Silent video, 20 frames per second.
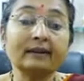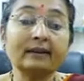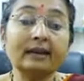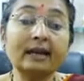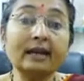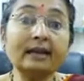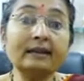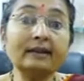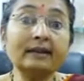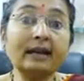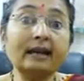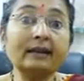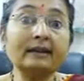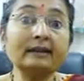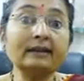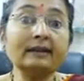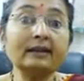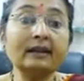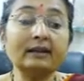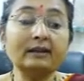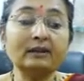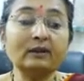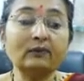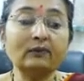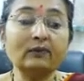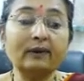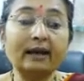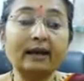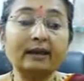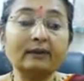In
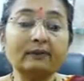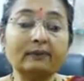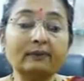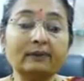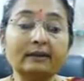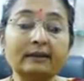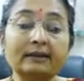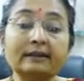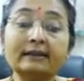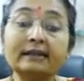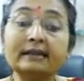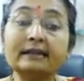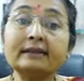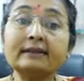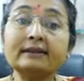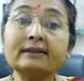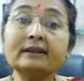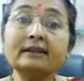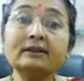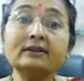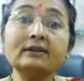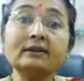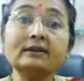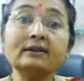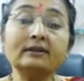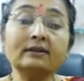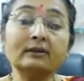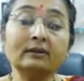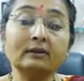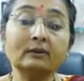1985, 16
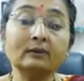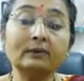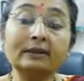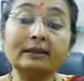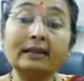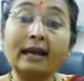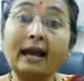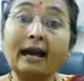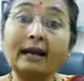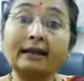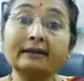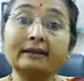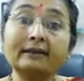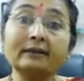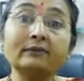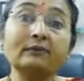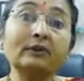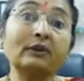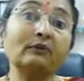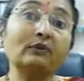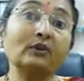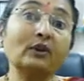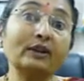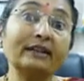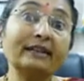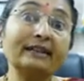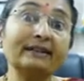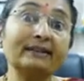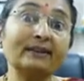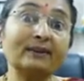children with active
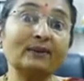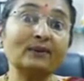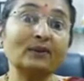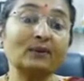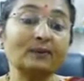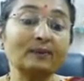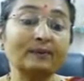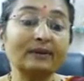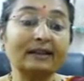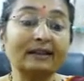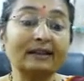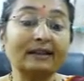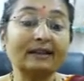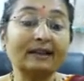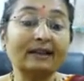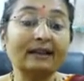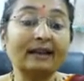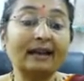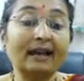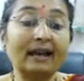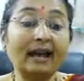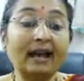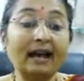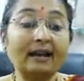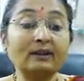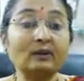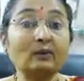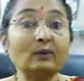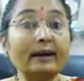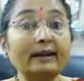nephrotic syndrome
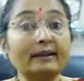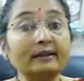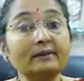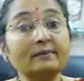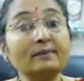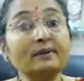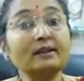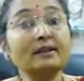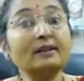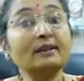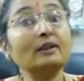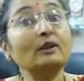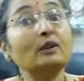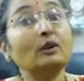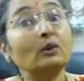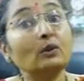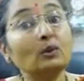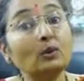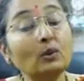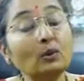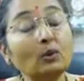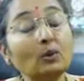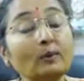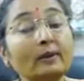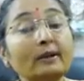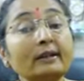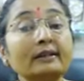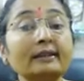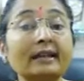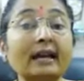had a vitamin D
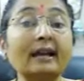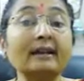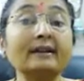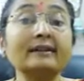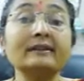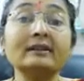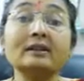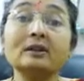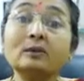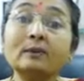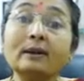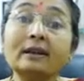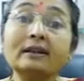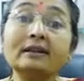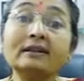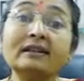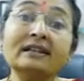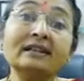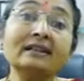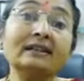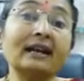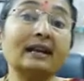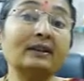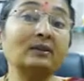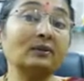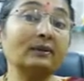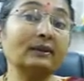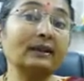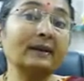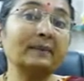lower than 20
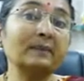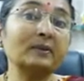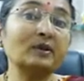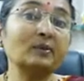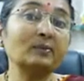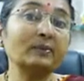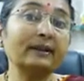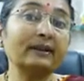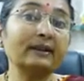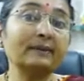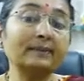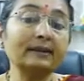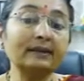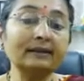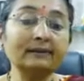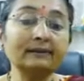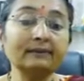nanograms per ml.